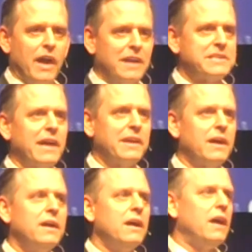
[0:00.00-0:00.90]
I'll tell you,
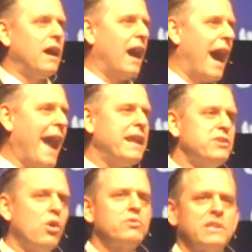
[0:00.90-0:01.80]
I
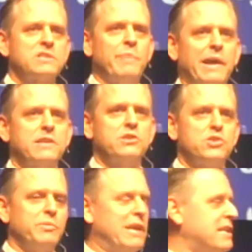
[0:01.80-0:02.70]
don't
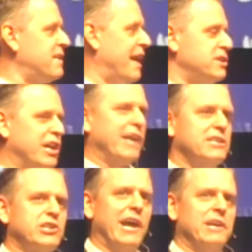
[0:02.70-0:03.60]
expect to get to that
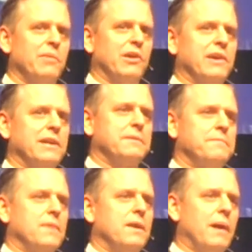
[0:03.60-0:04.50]
giant China market
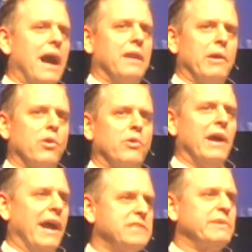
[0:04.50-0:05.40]
on our own.
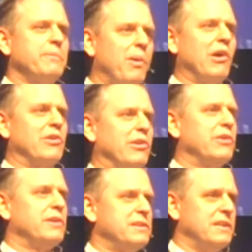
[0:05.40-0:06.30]
I expect to partner
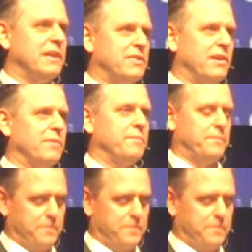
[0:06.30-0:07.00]
to get there.